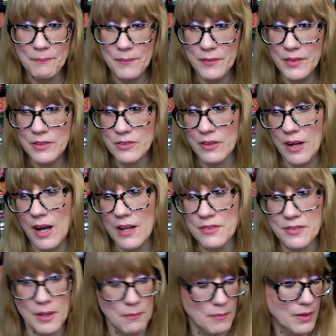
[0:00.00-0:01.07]
These are
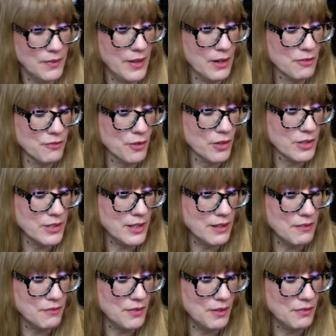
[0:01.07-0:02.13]
awesome. They are
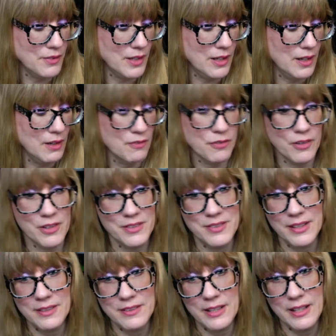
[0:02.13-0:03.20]
$14.50 for a
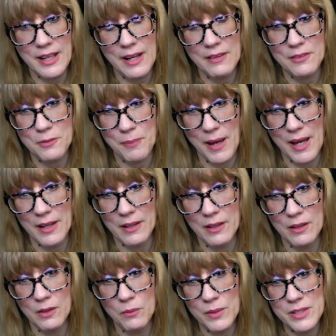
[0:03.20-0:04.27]
16-ounce
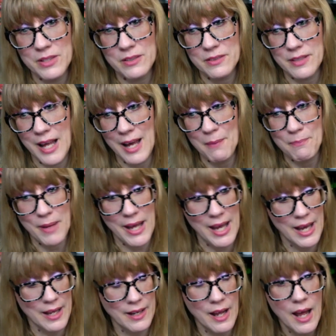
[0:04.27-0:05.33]
bottle, which is not
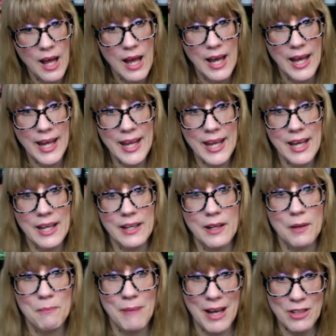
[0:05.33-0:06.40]
bad.
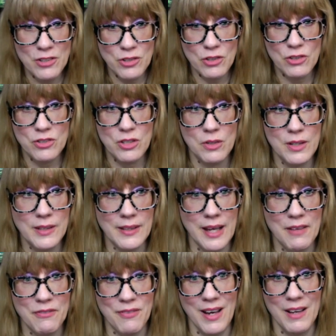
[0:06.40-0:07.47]
And my store's doing
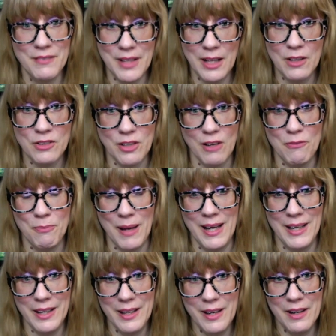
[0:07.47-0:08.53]
that $5 off
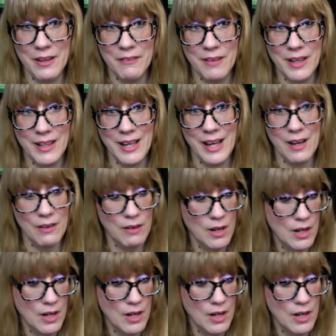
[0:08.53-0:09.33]
body care right now,